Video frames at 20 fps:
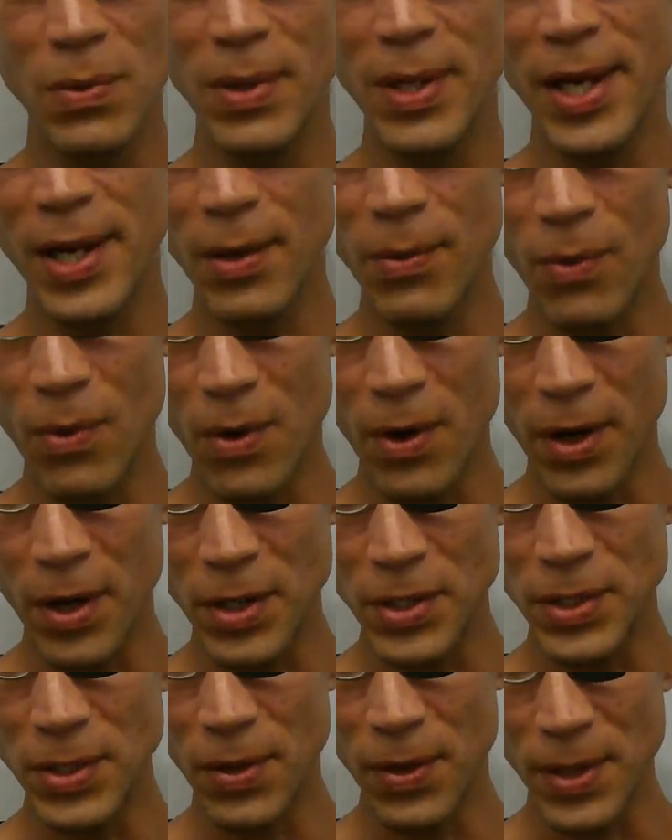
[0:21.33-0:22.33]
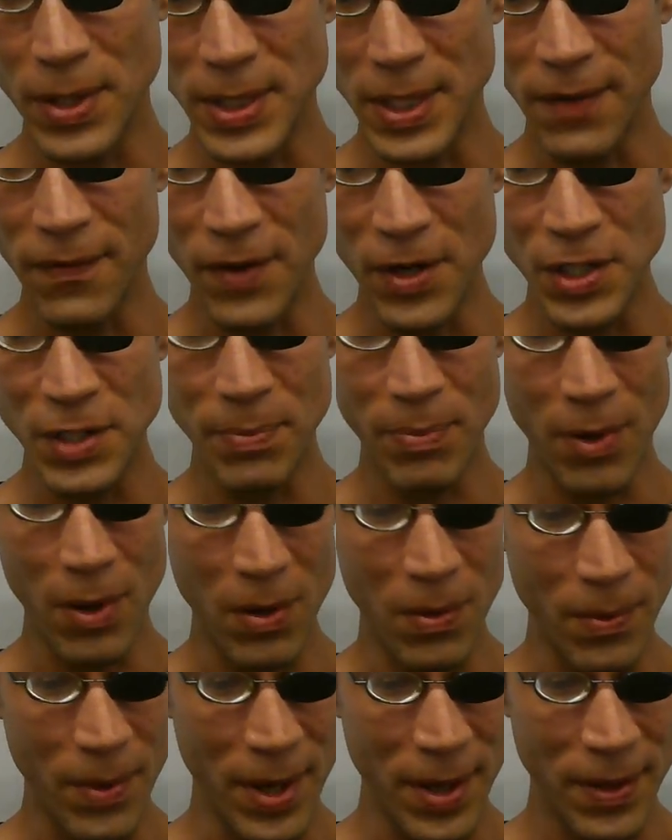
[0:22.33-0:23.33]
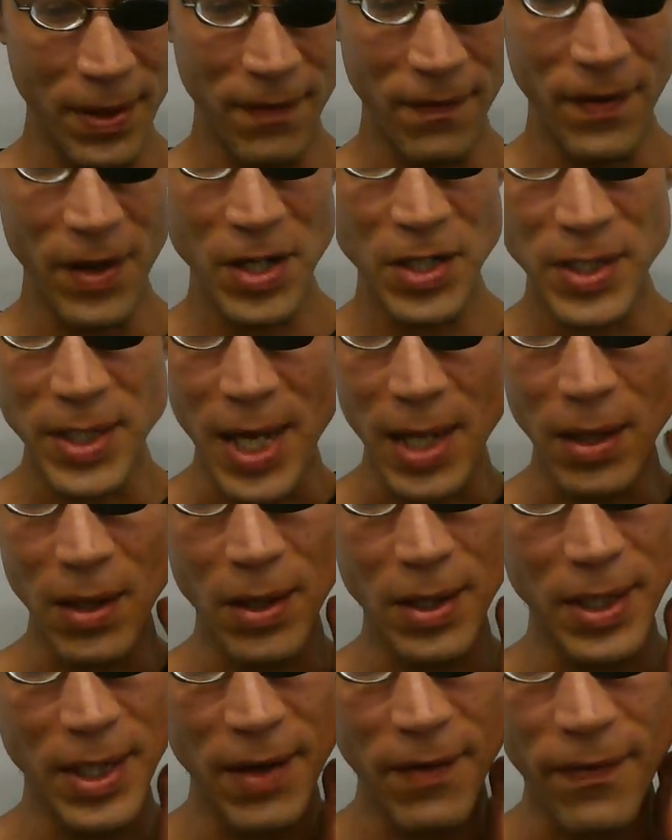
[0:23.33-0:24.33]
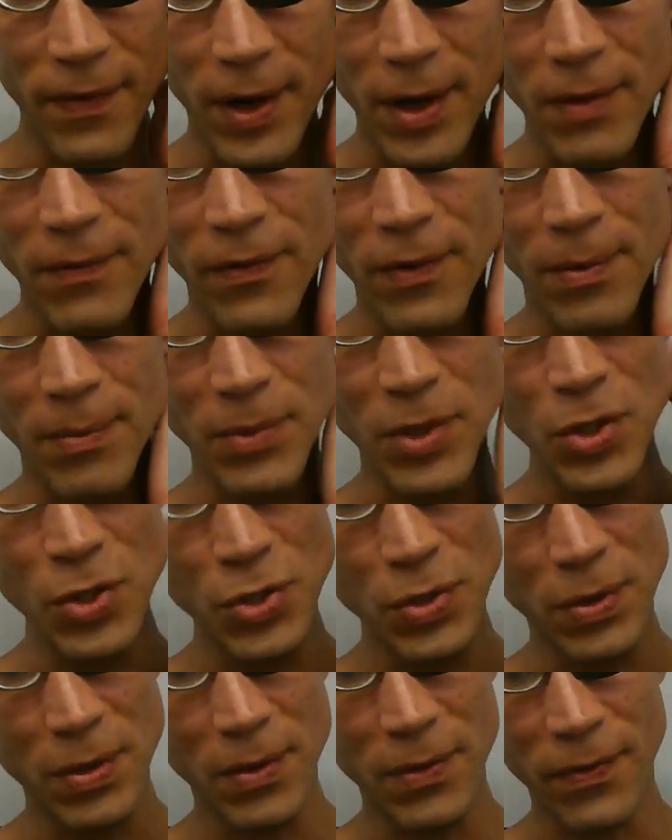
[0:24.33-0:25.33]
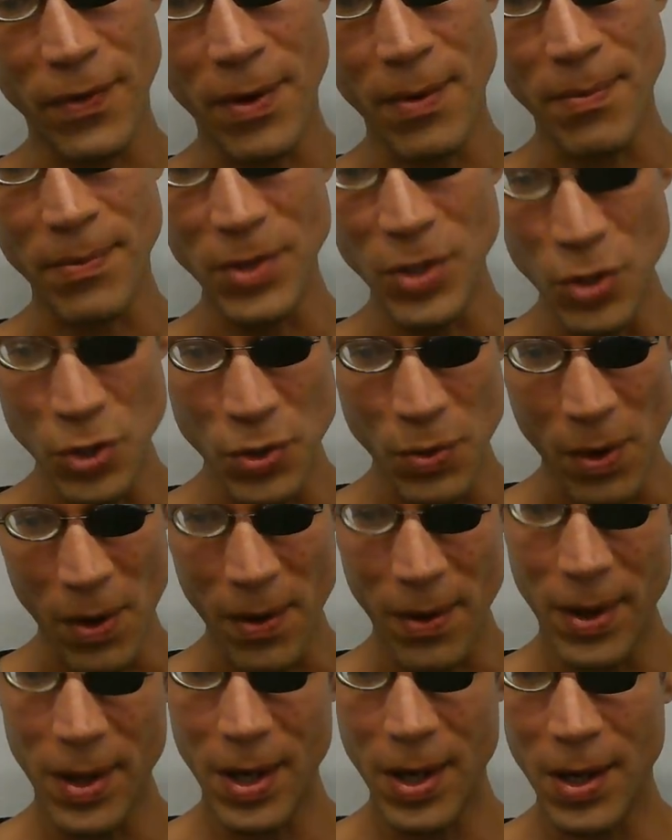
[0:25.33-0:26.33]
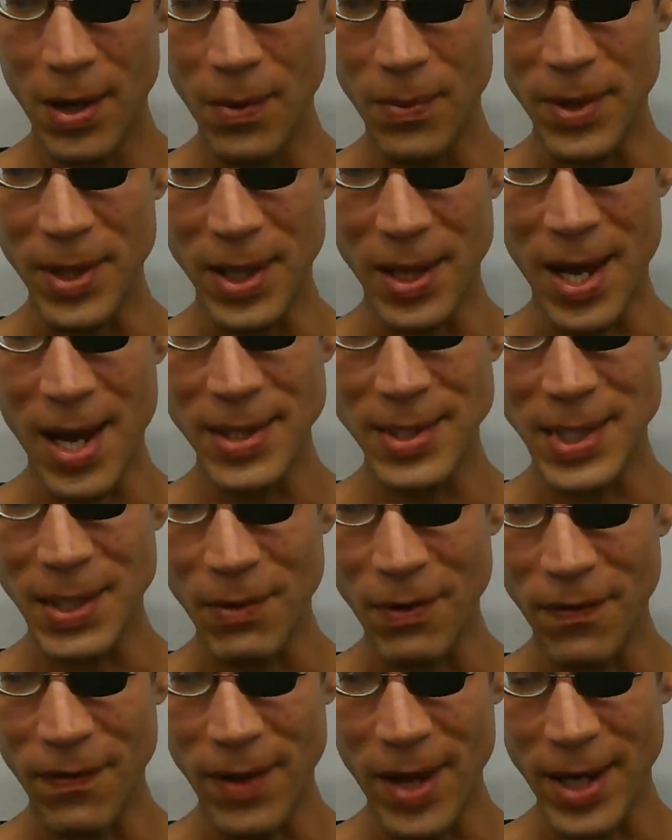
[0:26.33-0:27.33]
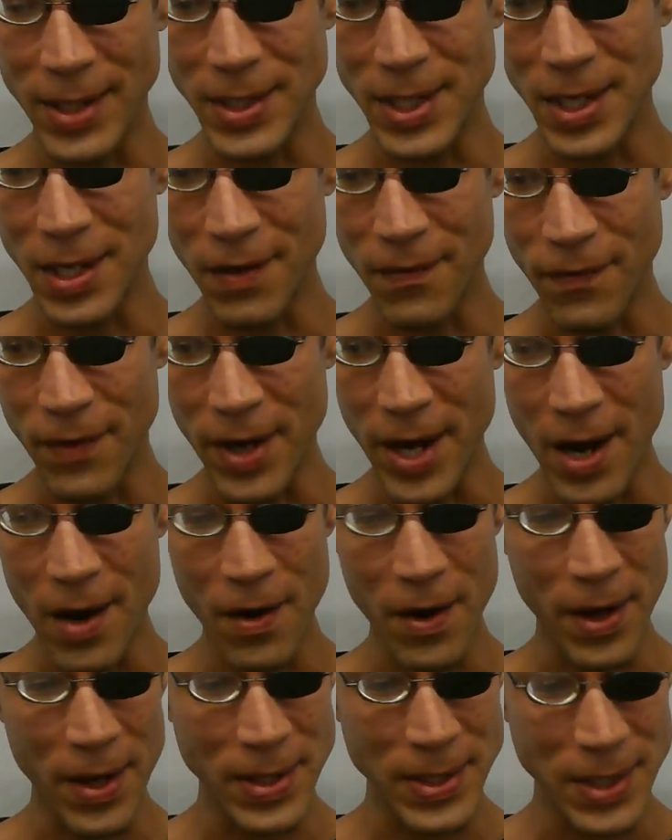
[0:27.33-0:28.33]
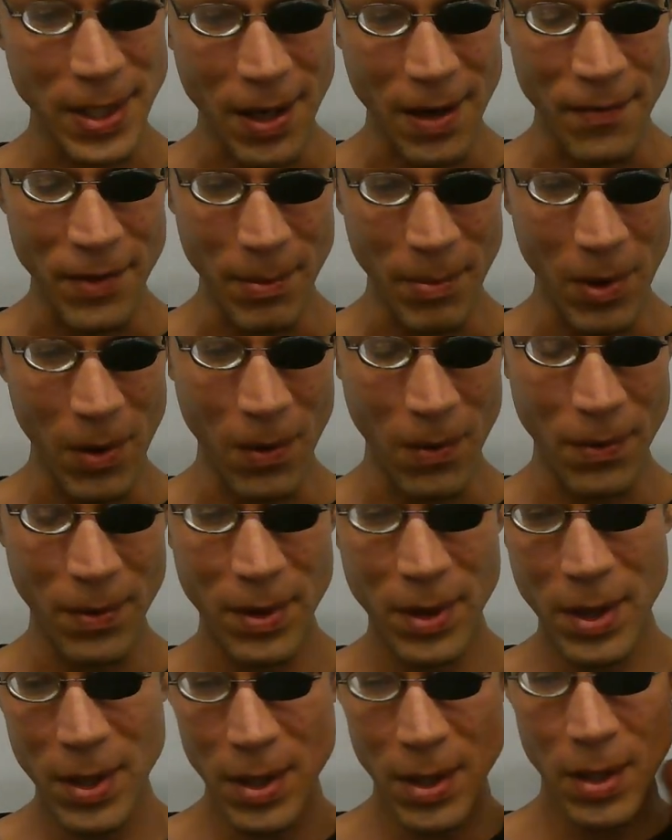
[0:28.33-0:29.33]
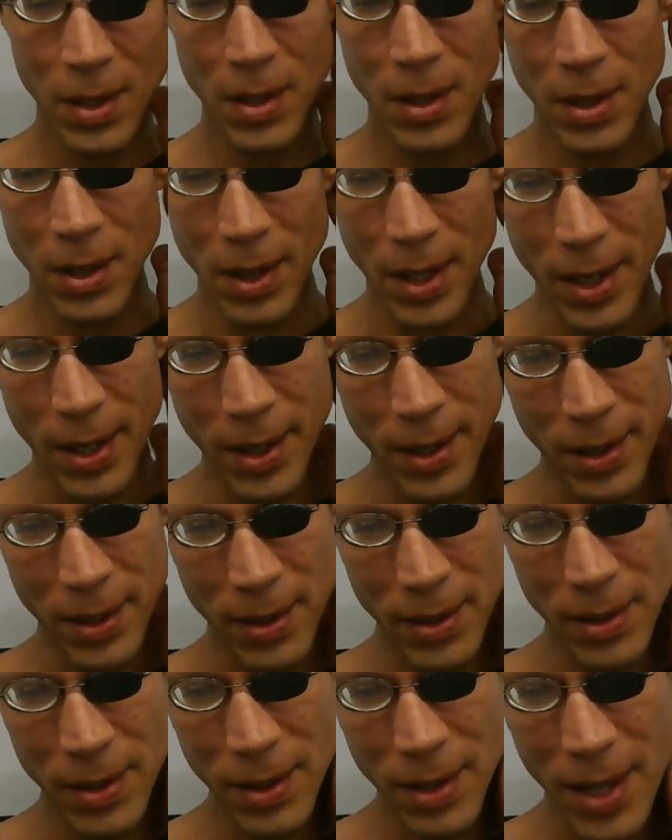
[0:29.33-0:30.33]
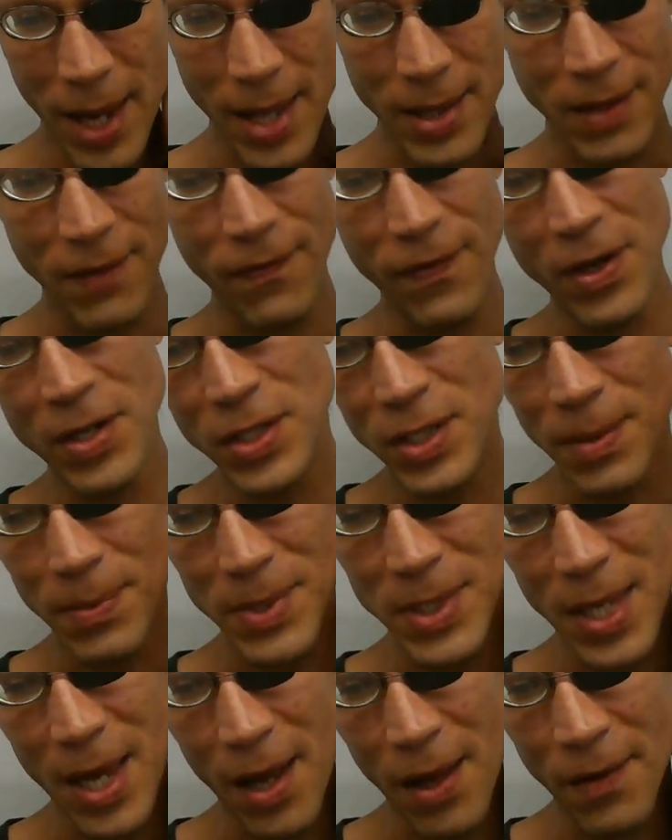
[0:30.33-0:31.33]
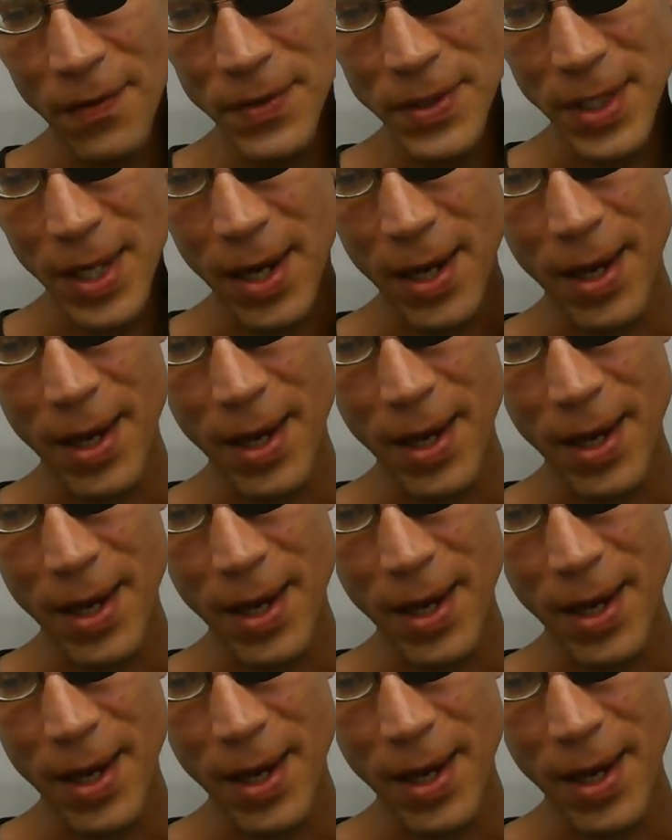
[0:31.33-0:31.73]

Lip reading: related warriors notice a fishbowl with fish that look different from usual, with lights that reflect in different areas of the bowl. And the fish themselves,